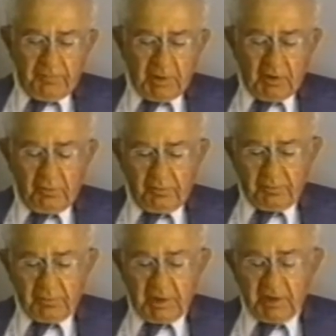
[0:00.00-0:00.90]
now,
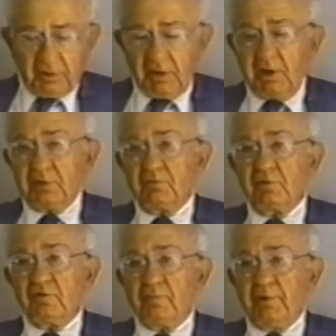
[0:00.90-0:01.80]
that doctrine
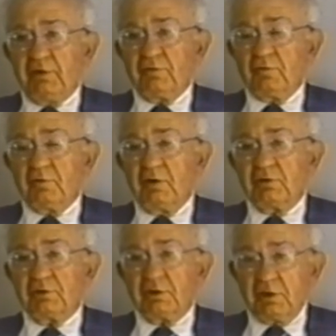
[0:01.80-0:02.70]
spread throughout
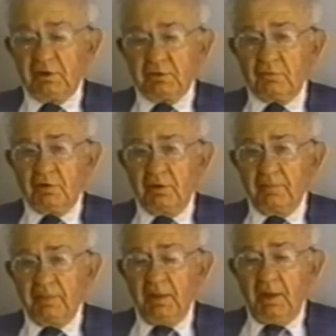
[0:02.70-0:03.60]
the country
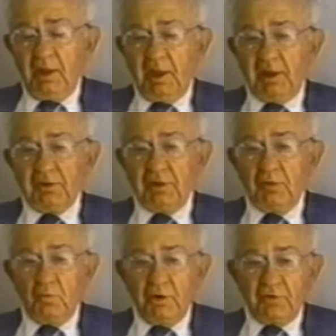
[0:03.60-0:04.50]
and the
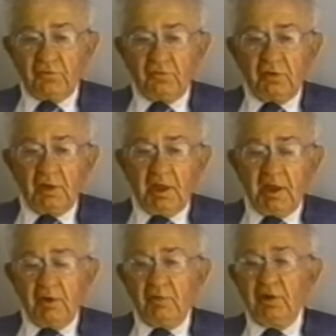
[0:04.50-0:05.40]
worst
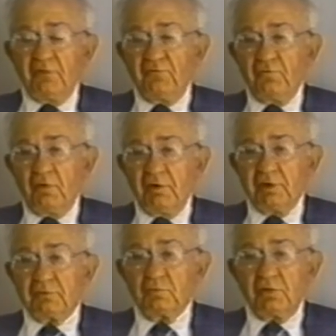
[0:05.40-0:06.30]
area for it
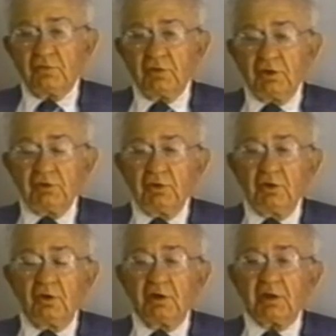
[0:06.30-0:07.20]
was the New
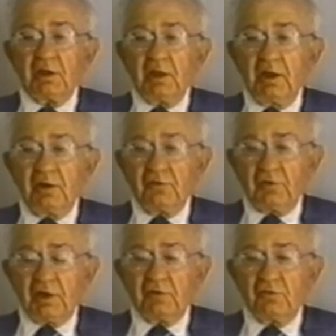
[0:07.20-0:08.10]
York uh,
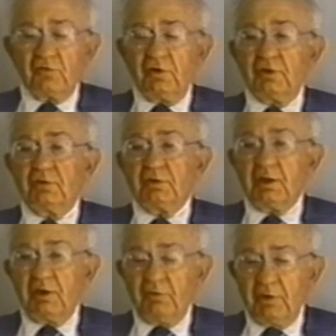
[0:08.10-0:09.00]
Second Circuit
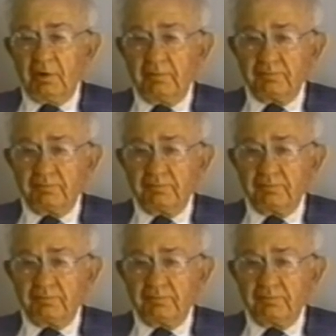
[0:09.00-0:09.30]
area